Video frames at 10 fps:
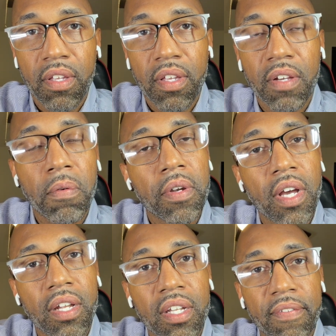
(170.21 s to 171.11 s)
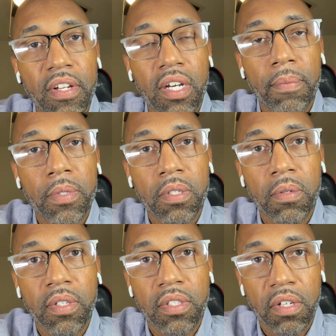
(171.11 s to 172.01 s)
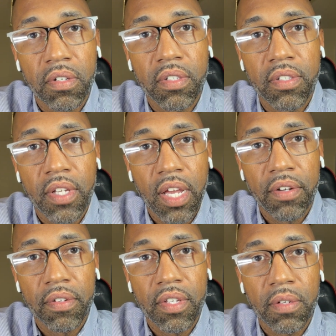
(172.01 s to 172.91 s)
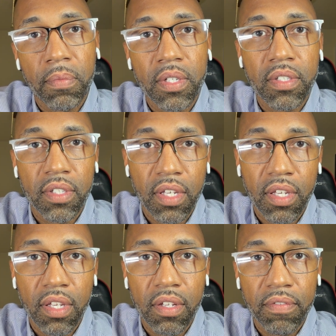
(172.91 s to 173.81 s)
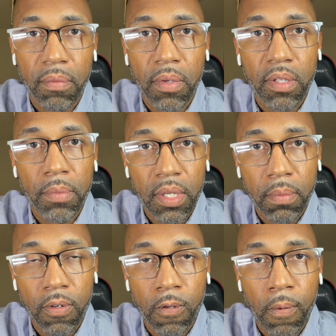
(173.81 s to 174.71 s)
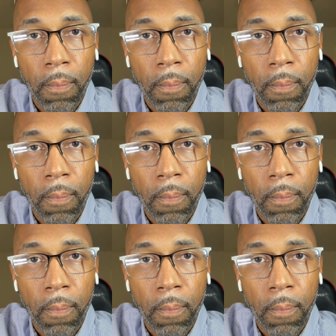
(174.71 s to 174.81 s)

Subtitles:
if we're not living up to a certain standard that we see from other people.